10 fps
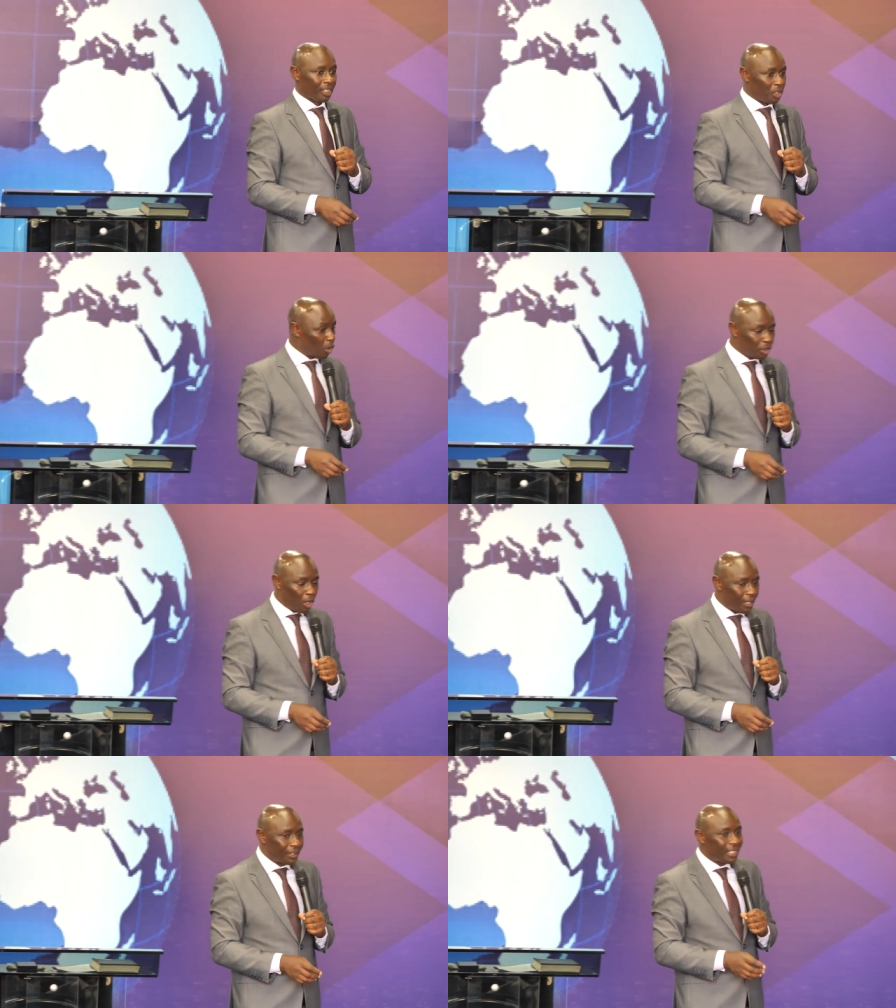Not
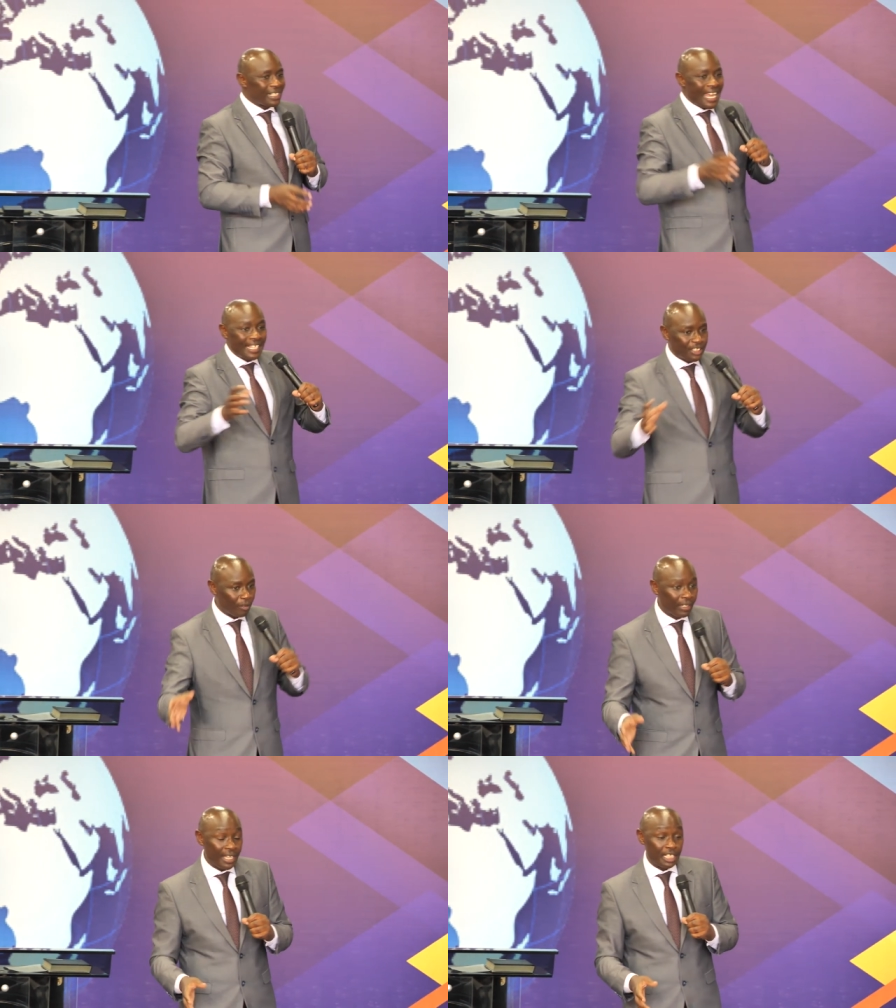only the rights
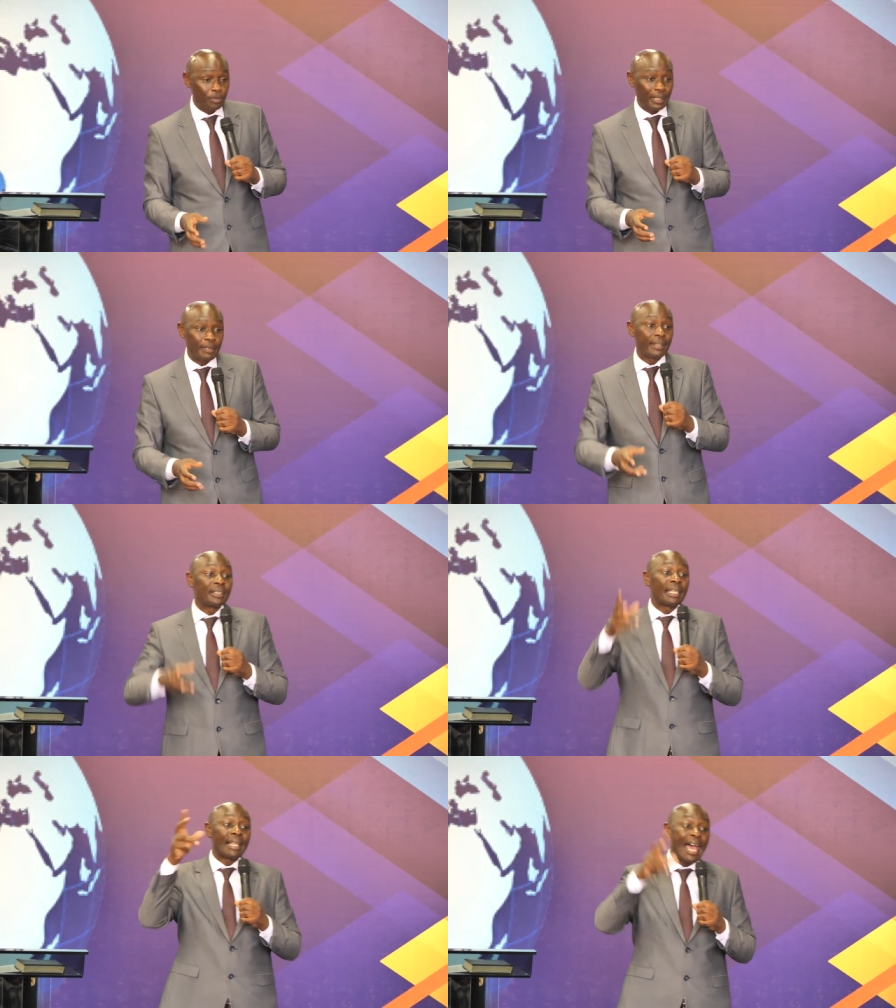of Kenyans, but even
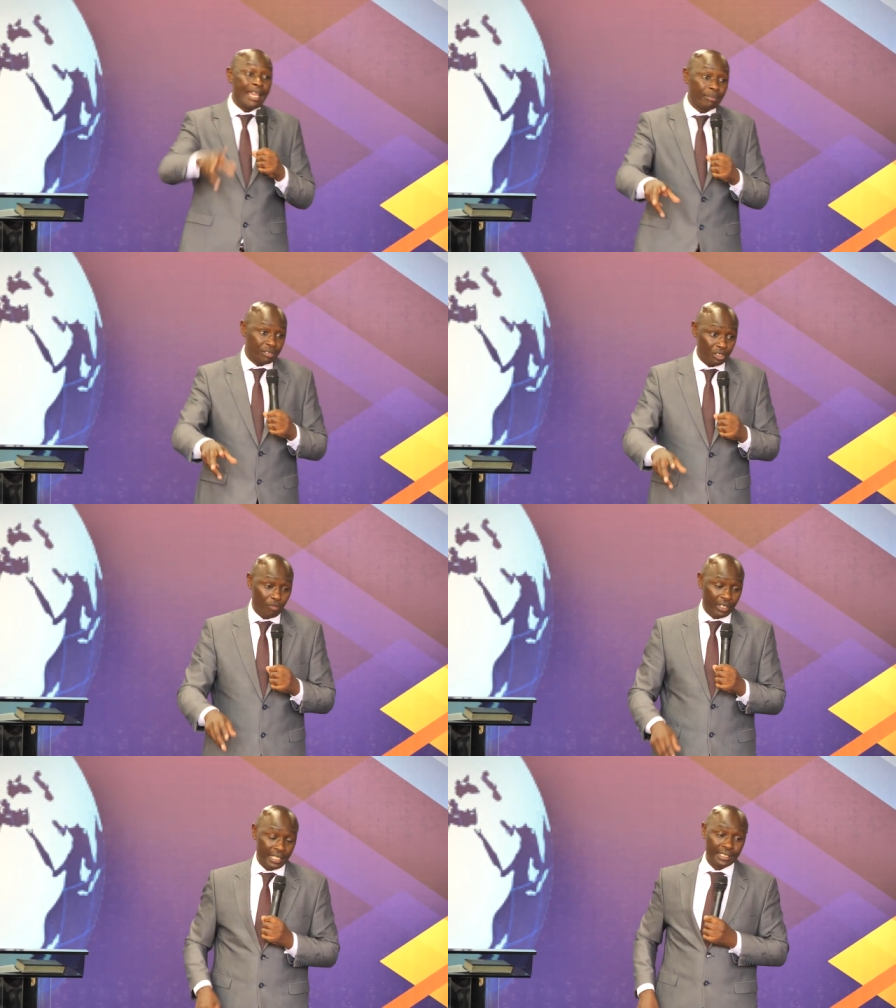the lives
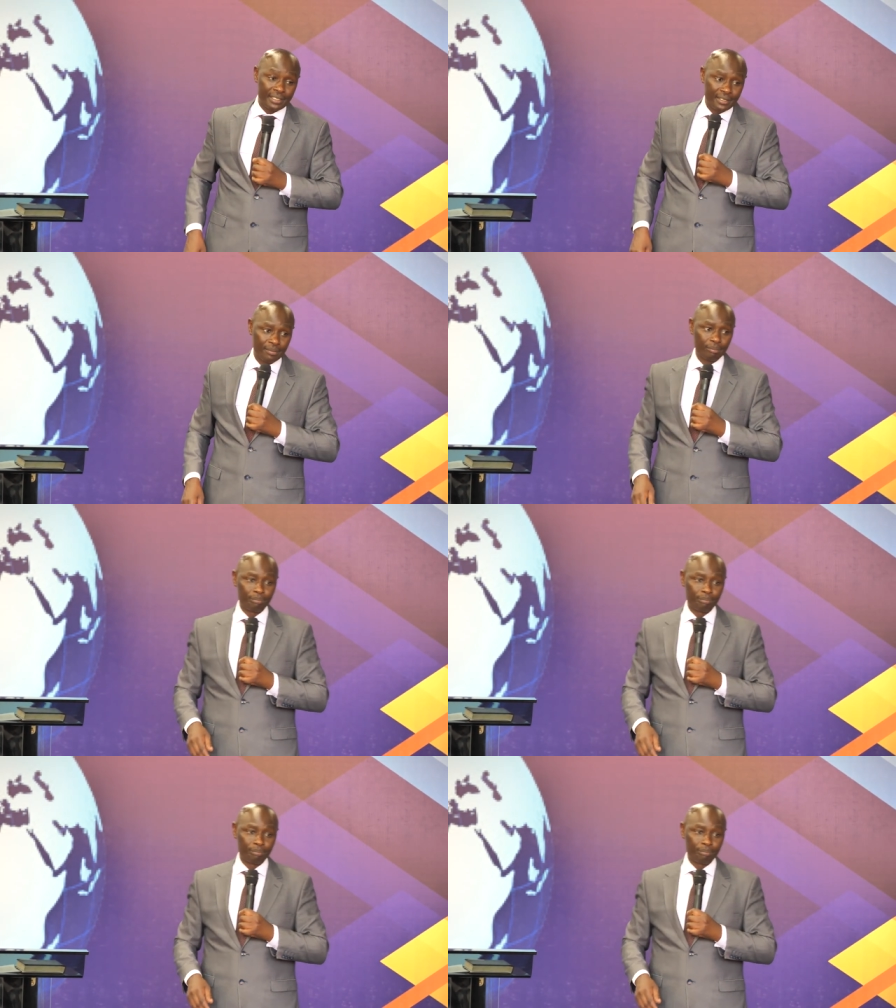of Kenyans.